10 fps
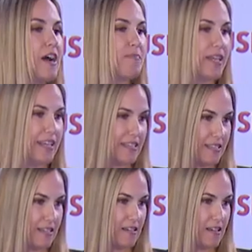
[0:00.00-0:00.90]

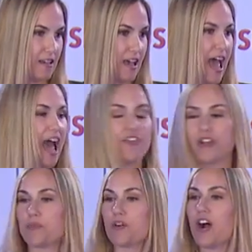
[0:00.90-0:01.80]
companies had
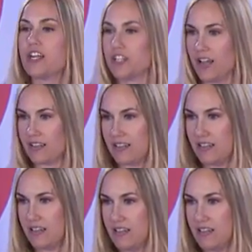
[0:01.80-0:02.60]
their project